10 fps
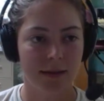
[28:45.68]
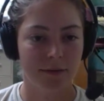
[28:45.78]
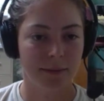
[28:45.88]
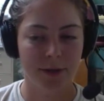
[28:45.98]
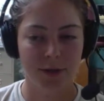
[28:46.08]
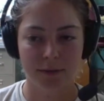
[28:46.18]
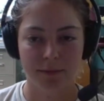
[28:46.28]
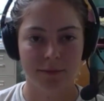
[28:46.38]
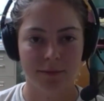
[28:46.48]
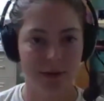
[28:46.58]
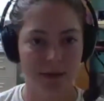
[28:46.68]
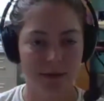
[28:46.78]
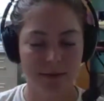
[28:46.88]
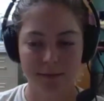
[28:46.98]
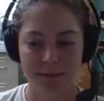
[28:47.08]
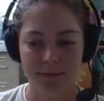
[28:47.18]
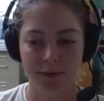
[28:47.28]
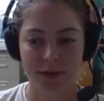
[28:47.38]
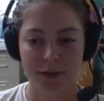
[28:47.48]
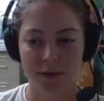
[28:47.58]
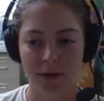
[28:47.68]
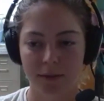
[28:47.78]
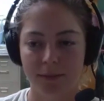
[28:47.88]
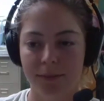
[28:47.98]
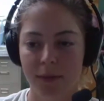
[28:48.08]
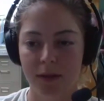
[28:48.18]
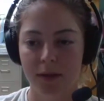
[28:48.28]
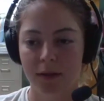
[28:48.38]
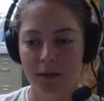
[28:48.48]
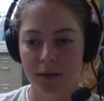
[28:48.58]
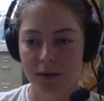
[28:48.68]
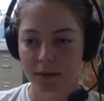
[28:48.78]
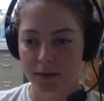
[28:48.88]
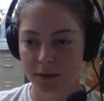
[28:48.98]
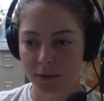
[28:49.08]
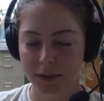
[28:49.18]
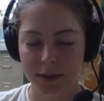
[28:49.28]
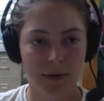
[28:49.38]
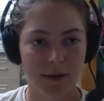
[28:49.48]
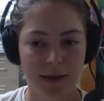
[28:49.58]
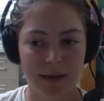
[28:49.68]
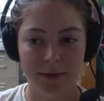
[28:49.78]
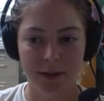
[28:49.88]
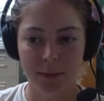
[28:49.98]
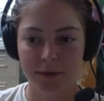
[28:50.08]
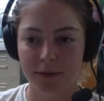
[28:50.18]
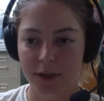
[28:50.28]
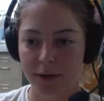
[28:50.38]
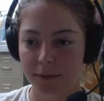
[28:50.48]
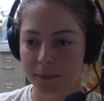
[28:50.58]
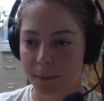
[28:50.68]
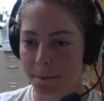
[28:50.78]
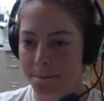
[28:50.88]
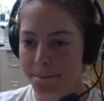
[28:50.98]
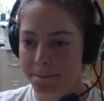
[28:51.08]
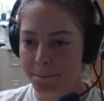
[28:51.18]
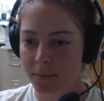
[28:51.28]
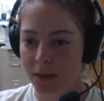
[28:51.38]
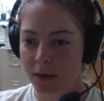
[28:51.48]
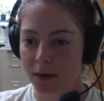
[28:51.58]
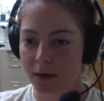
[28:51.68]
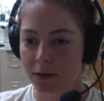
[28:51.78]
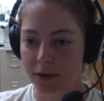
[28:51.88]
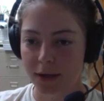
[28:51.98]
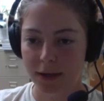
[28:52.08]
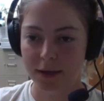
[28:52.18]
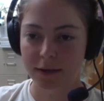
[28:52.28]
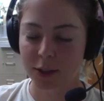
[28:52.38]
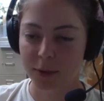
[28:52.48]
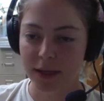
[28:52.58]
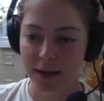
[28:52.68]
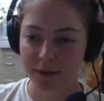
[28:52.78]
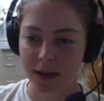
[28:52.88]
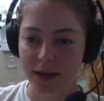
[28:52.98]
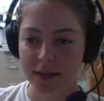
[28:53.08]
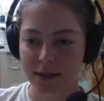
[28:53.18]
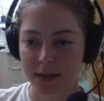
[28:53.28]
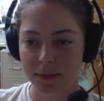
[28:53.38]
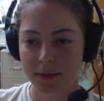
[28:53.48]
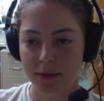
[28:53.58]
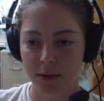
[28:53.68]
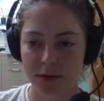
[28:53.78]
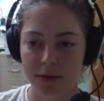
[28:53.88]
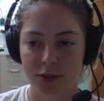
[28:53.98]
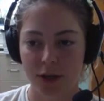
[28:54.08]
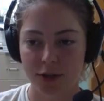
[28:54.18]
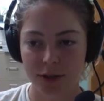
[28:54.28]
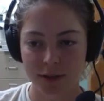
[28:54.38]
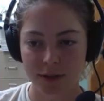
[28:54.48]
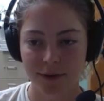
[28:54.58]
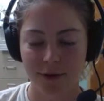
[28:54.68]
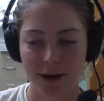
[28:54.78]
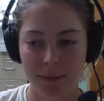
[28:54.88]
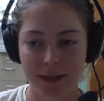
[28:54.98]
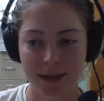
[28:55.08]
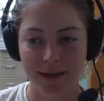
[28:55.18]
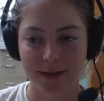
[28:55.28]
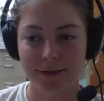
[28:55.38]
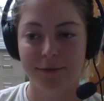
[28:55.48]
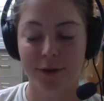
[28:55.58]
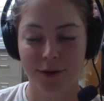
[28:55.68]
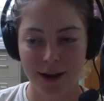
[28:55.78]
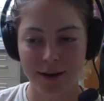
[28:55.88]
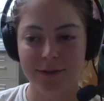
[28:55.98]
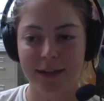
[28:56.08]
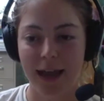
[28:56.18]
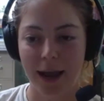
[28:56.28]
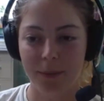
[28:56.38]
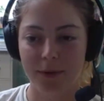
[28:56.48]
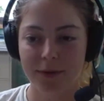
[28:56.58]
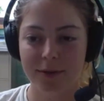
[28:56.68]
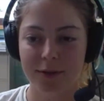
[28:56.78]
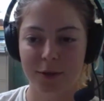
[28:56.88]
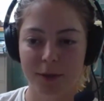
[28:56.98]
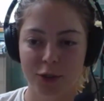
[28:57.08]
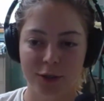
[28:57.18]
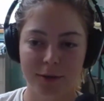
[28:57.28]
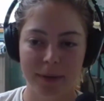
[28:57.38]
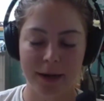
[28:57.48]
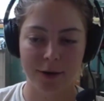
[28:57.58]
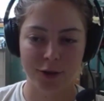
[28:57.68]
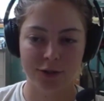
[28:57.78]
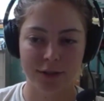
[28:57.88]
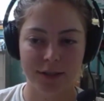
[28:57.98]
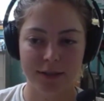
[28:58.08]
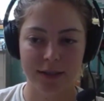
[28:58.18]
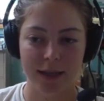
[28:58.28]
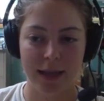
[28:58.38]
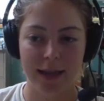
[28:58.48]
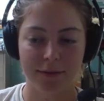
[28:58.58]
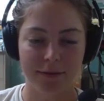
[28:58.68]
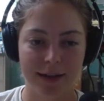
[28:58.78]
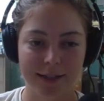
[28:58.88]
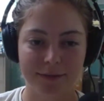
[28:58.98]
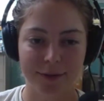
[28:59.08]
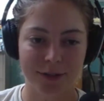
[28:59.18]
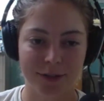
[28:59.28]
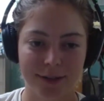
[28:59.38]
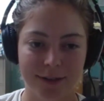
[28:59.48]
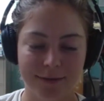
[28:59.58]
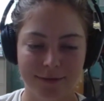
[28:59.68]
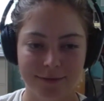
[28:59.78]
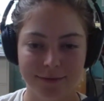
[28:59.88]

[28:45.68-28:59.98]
information for this call. So we do have that available for you. Okay. Do we have any tips or suggestions for grafting apples to mature pear trees and vice versa?